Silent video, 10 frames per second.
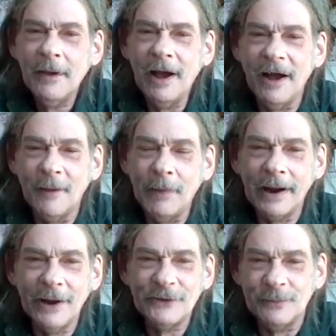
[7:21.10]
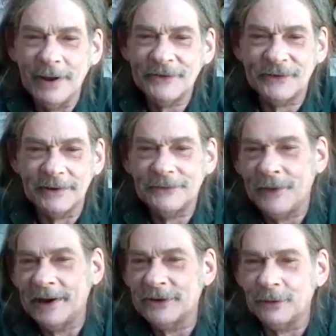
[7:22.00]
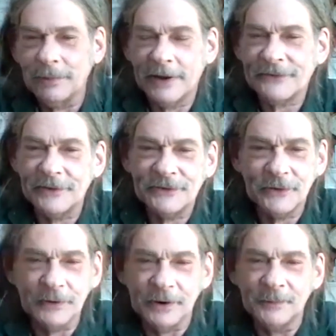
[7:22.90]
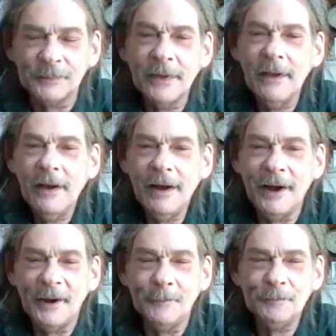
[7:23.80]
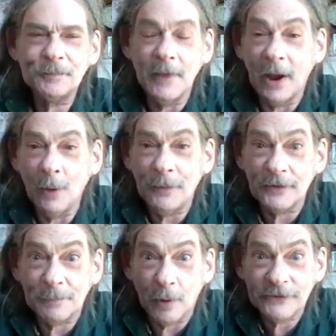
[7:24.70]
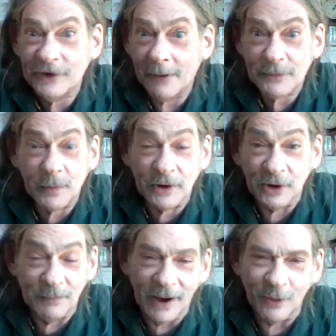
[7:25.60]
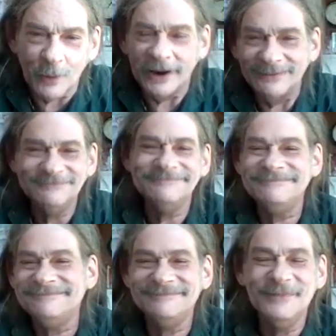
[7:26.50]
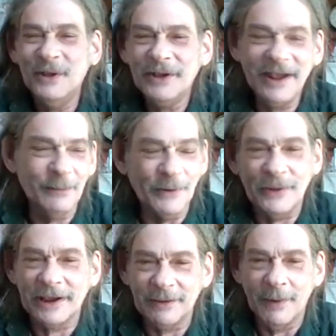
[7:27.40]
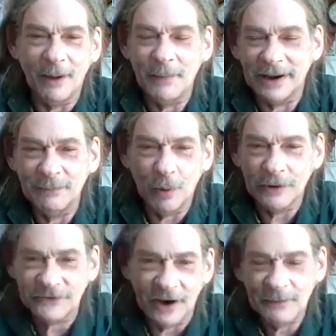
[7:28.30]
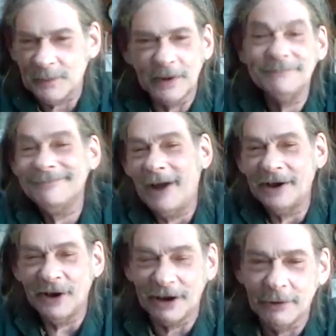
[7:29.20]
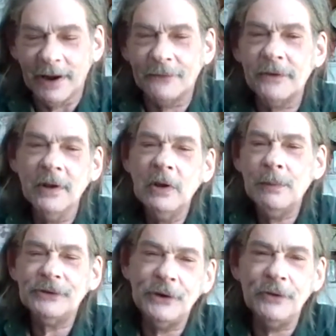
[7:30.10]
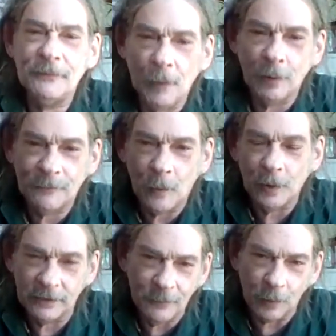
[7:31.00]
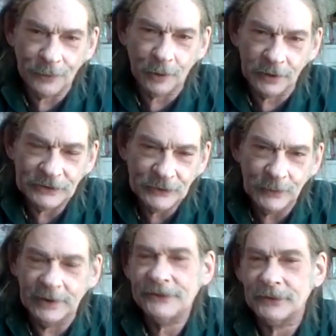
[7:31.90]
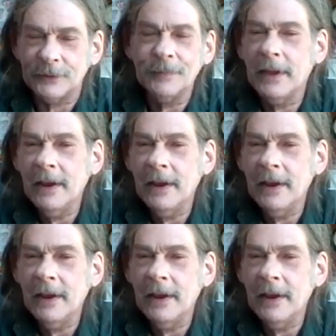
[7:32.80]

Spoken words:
I got your message. Thank you. Blessings to you. I hope those pork chops were good, by the way. You had me thinking about making pork chops, but I digress. But to the 440, 432 issue,